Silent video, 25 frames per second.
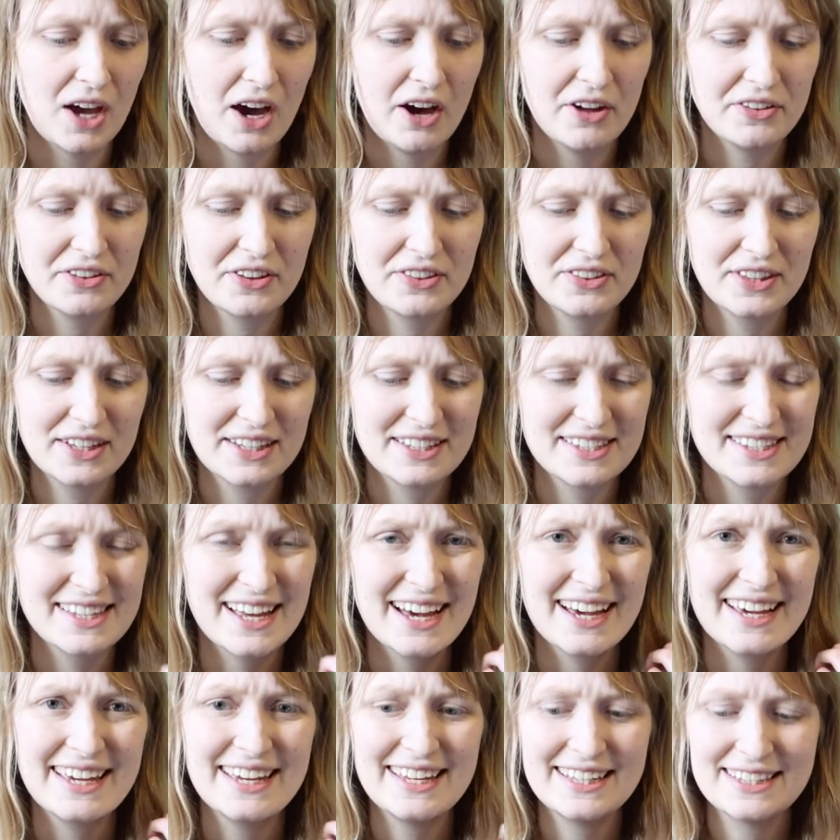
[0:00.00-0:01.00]
other things
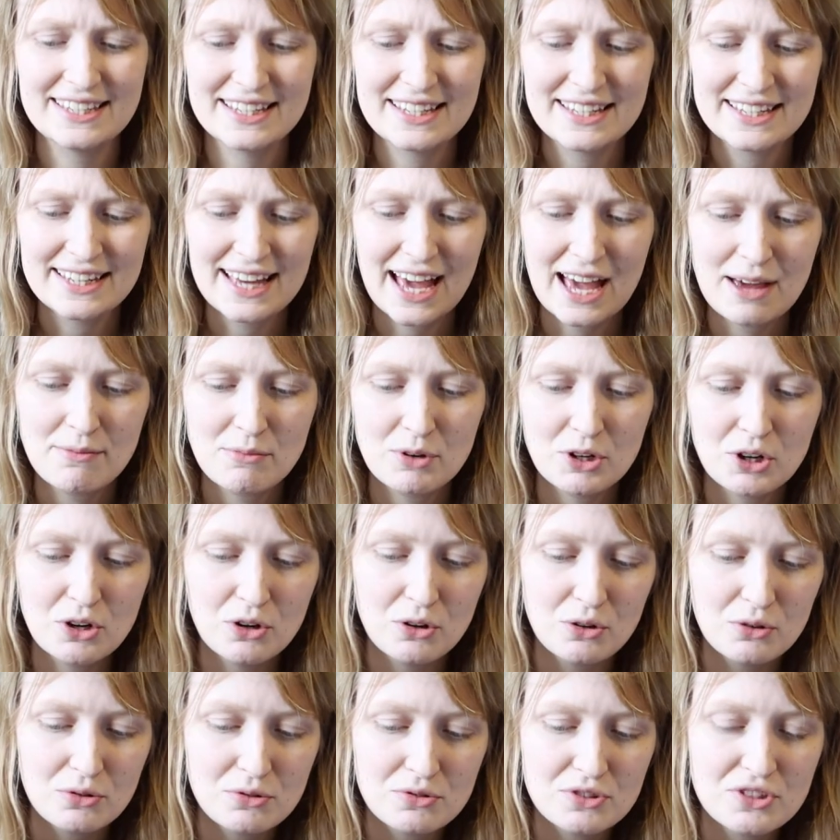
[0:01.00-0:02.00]
that are eating
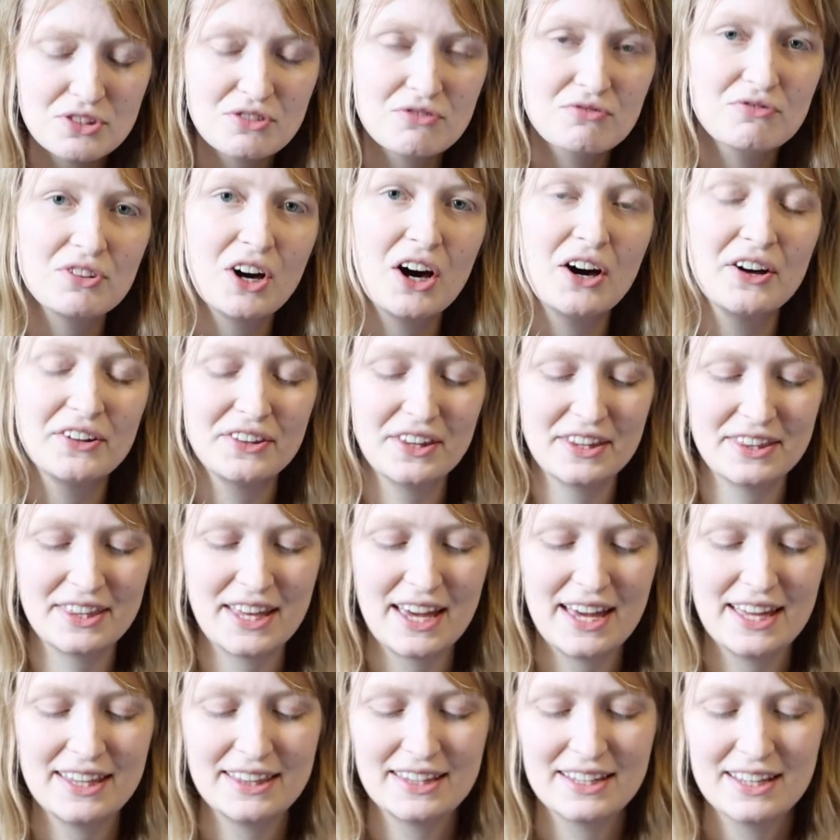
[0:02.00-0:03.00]
chemicals rather
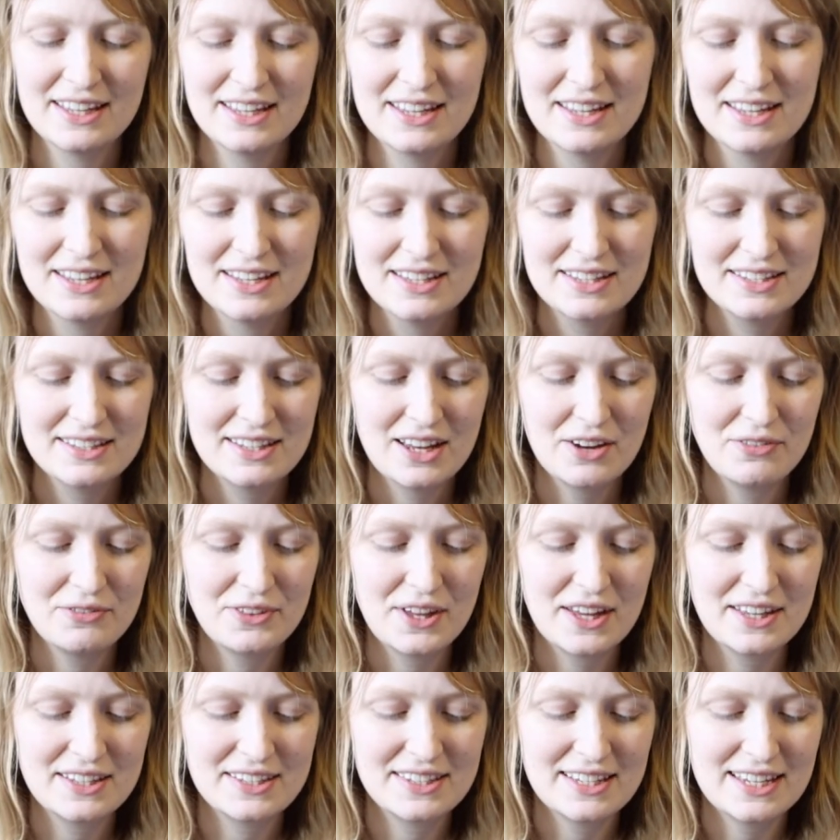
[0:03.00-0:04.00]
than stuff
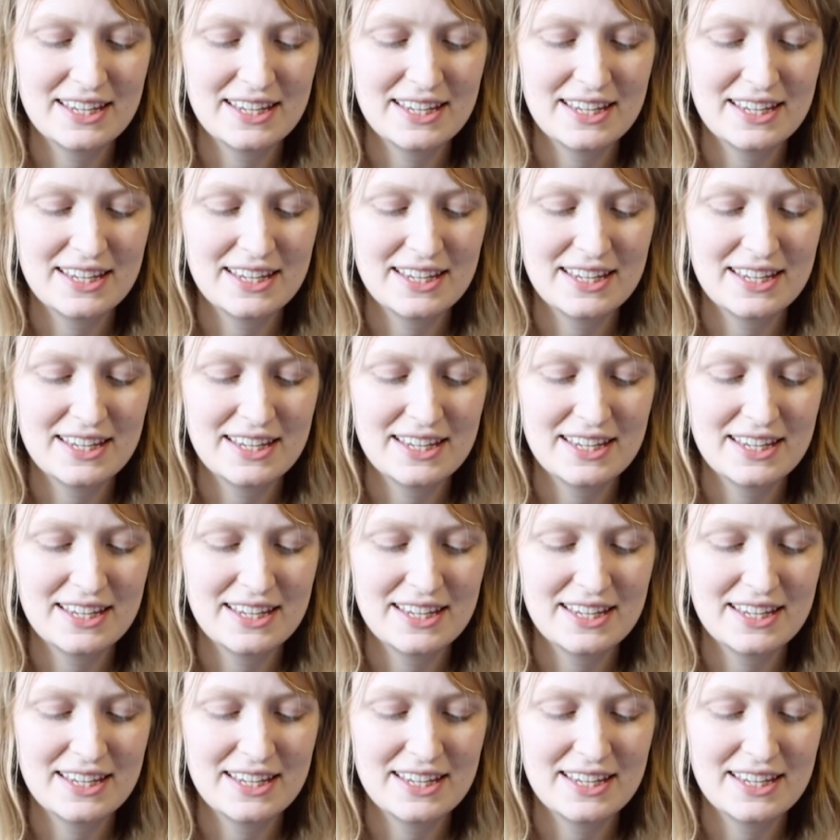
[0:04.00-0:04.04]
that's